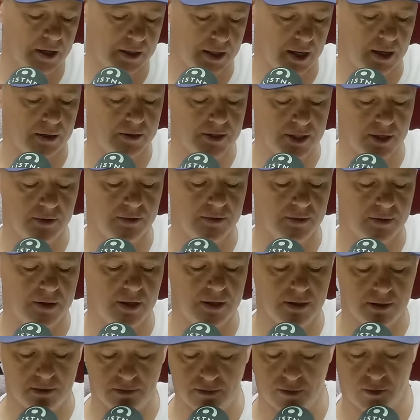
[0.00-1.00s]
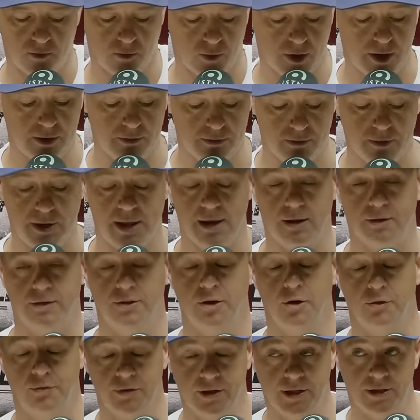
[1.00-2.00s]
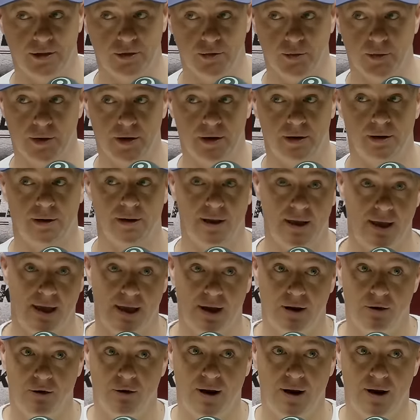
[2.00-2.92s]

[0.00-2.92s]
Okay, so the, we're now delving into an, yeah.